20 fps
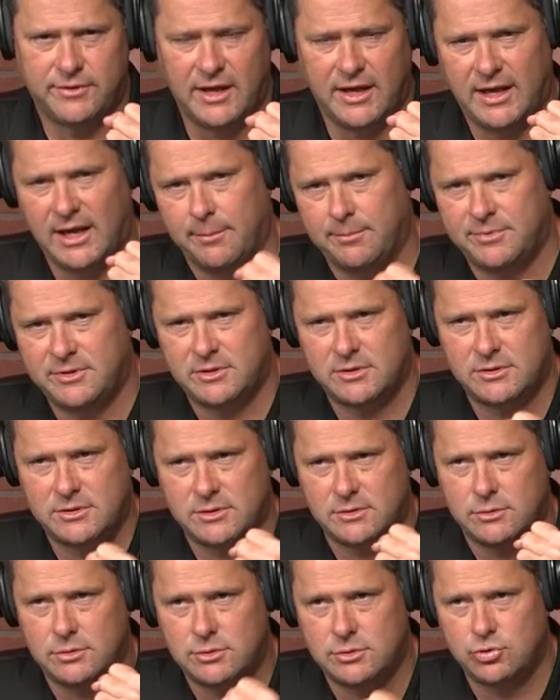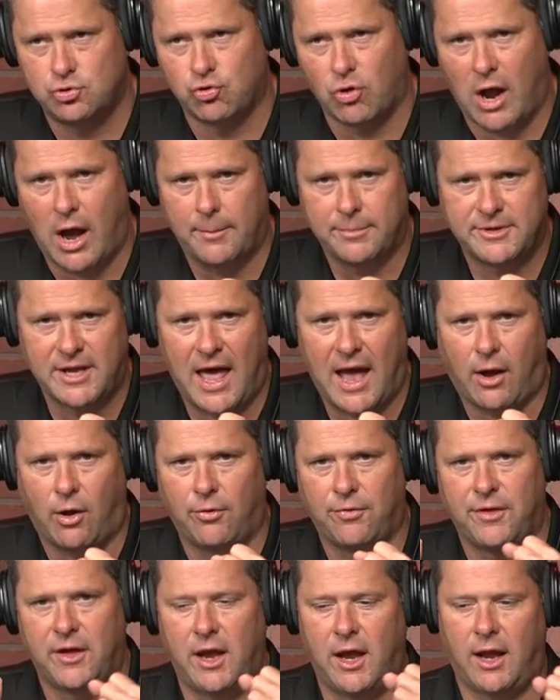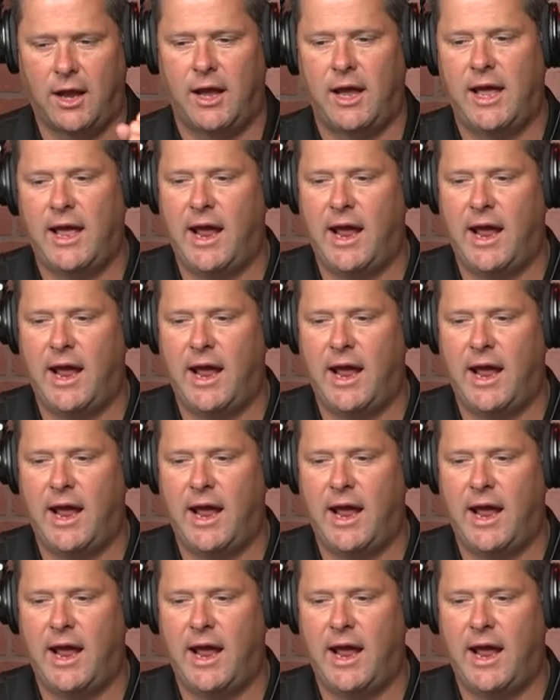the hip drop tackle thing.